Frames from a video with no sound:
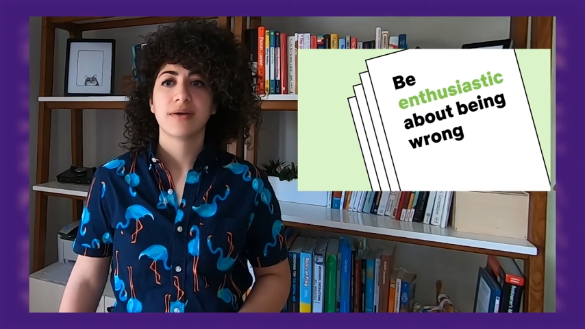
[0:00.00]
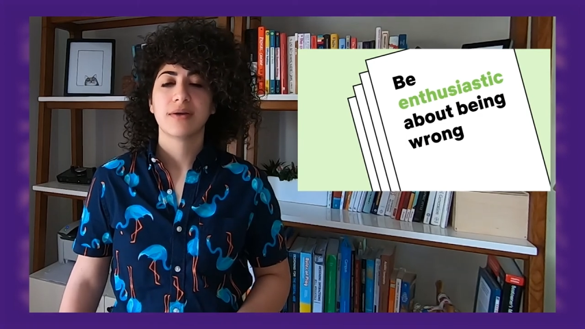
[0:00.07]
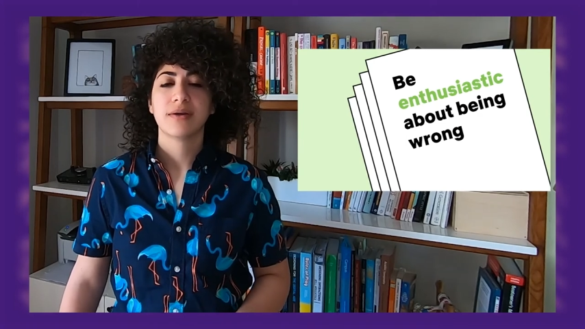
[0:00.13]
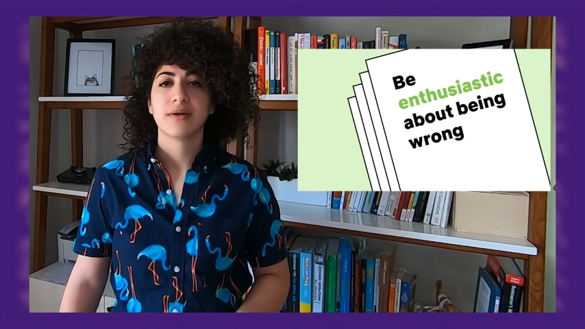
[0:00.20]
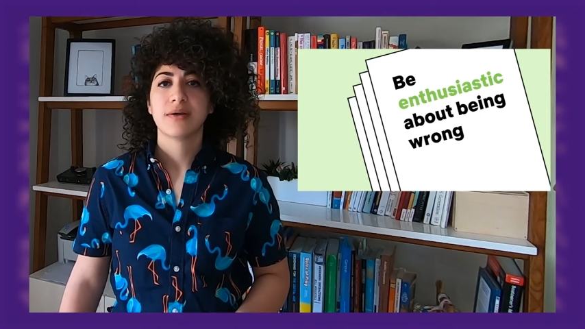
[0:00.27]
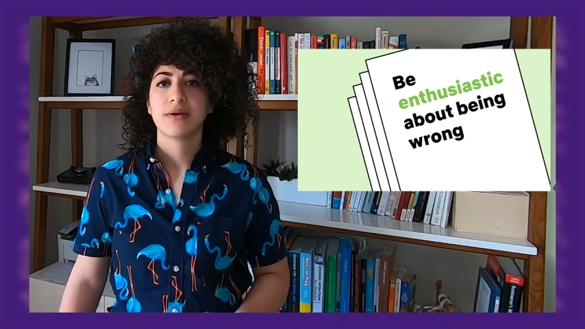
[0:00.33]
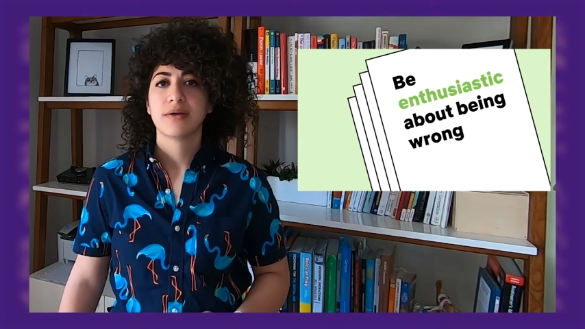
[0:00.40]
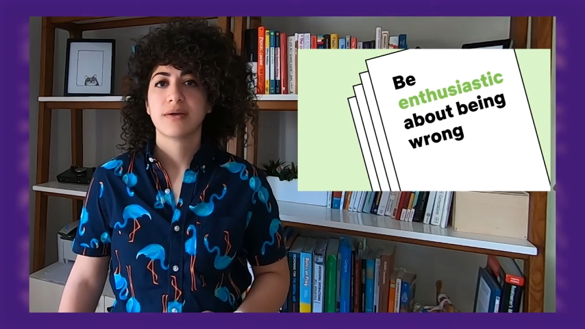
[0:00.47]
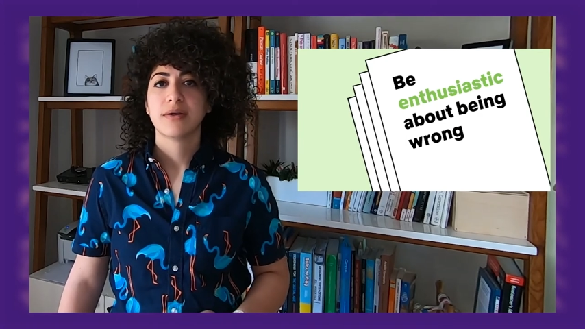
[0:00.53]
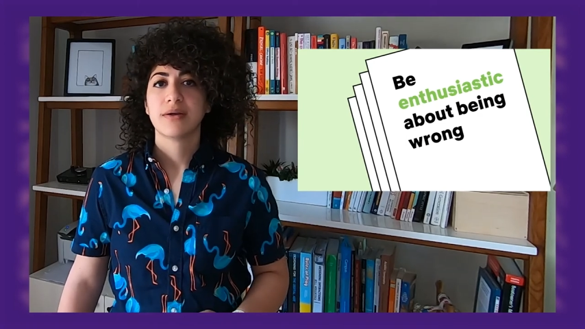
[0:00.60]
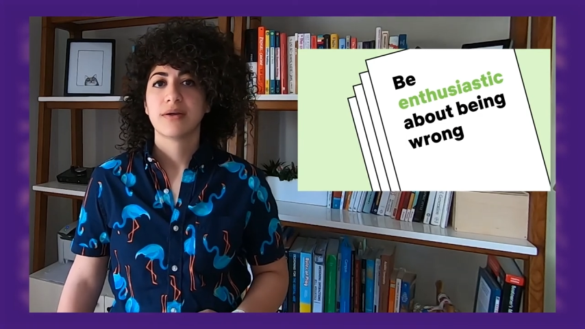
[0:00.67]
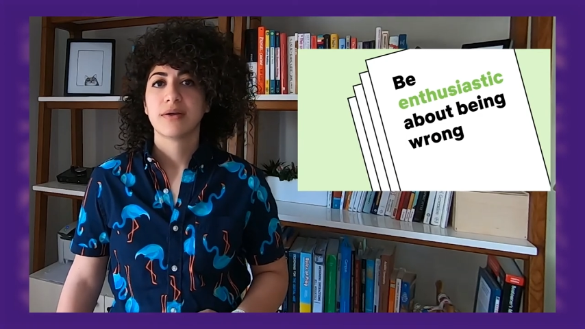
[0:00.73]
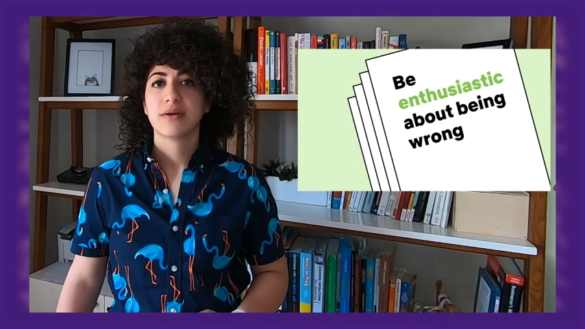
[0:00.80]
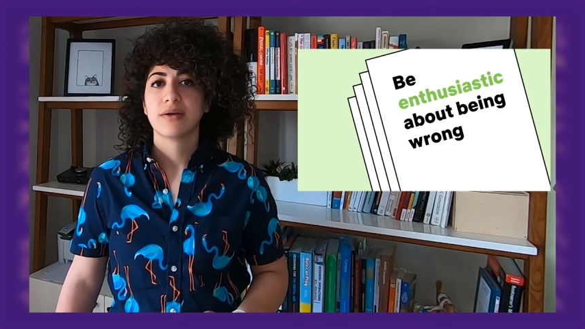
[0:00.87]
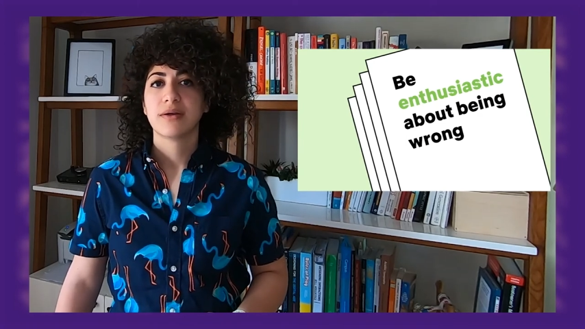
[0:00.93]

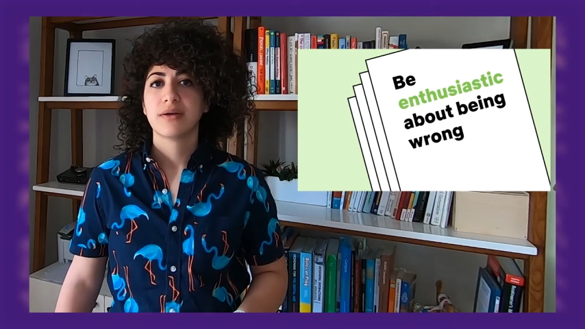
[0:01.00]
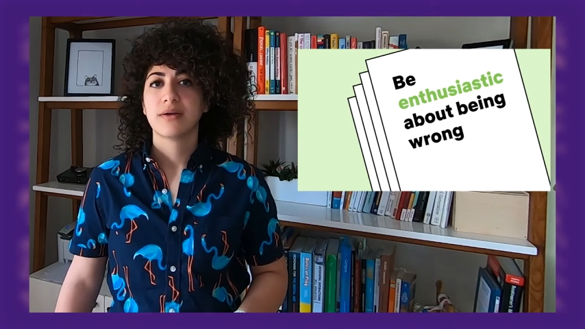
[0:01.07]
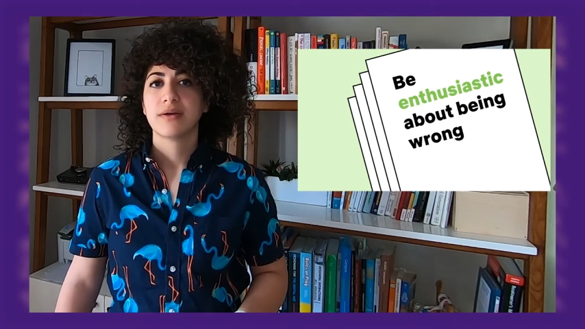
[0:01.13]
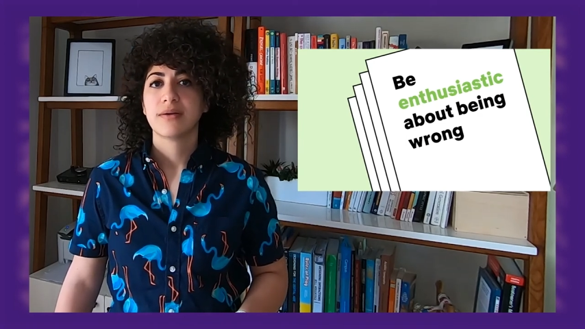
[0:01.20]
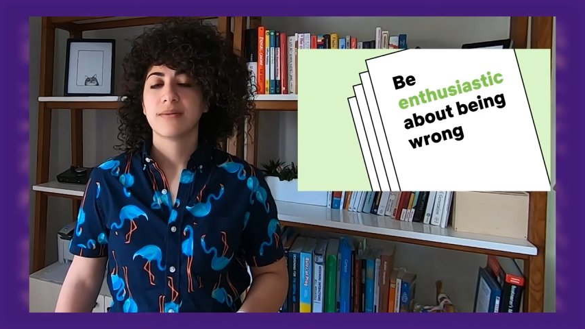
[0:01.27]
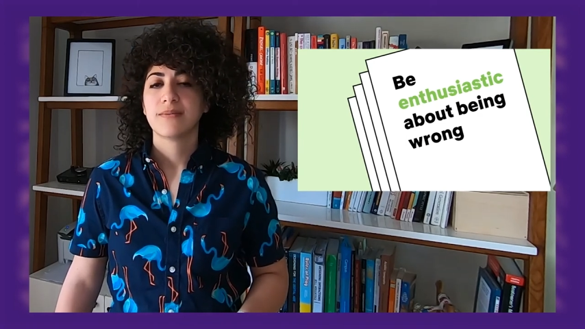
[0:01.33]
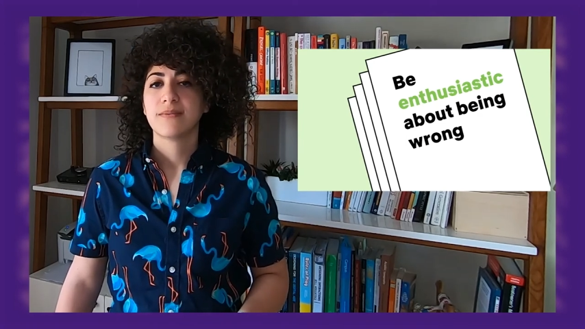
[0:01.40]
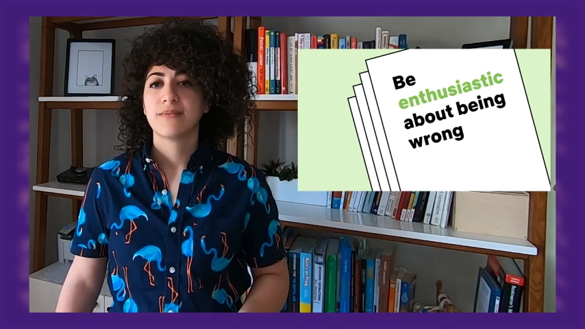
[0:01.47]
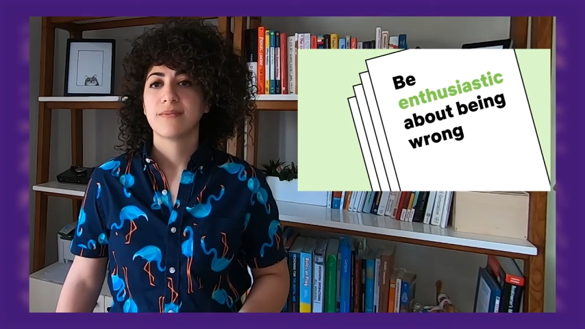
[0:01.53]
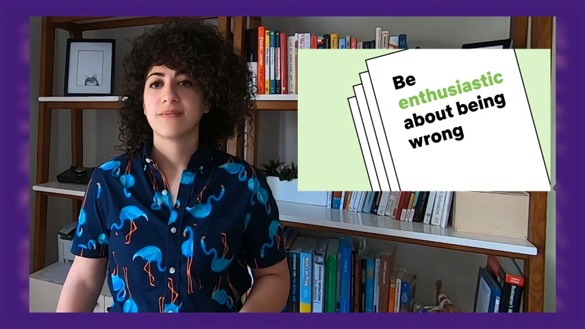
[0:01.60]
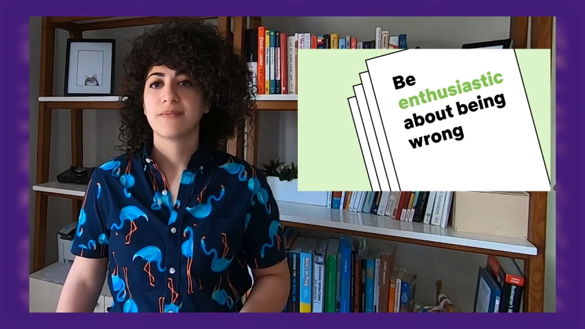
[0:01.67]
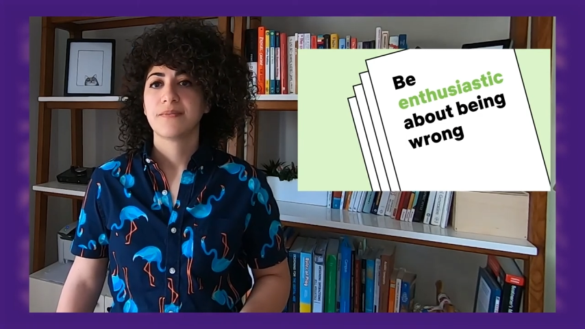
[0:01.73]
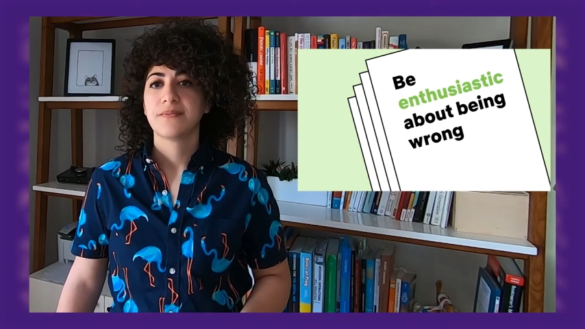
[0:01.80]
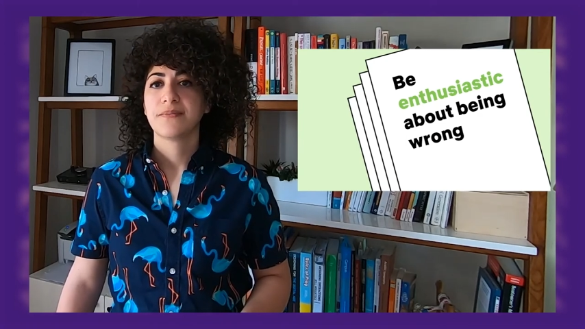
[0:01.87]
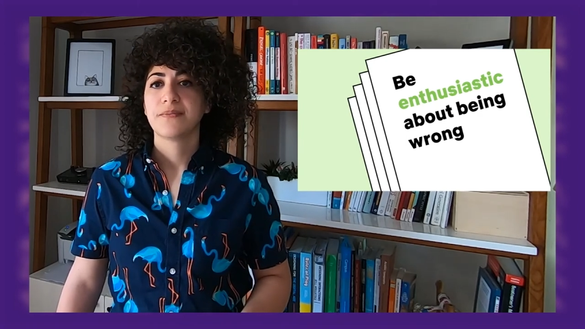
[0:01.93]

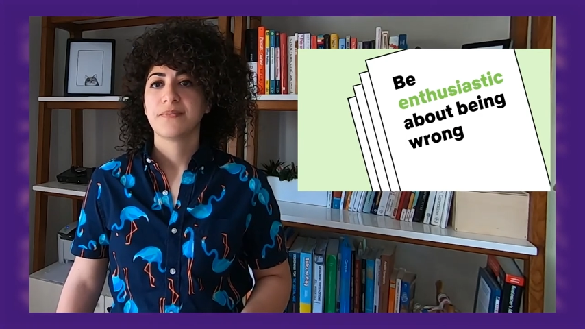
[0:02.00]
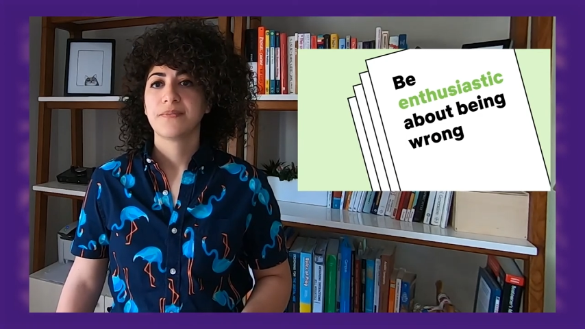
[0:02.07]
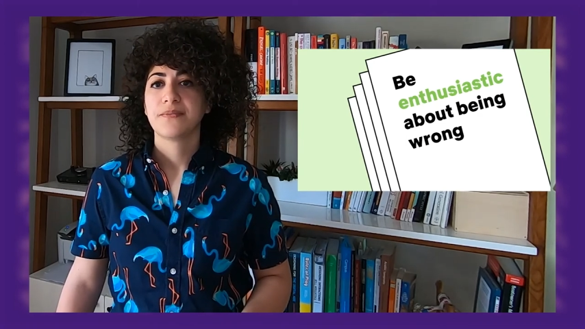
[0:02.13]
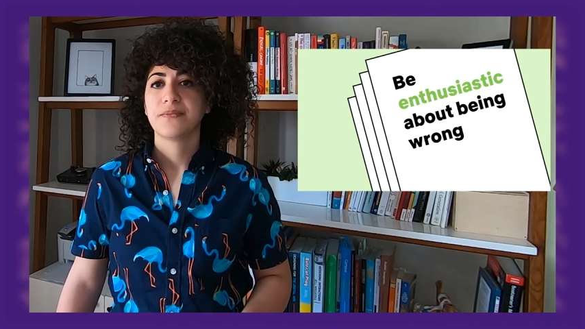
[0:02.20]
(silence)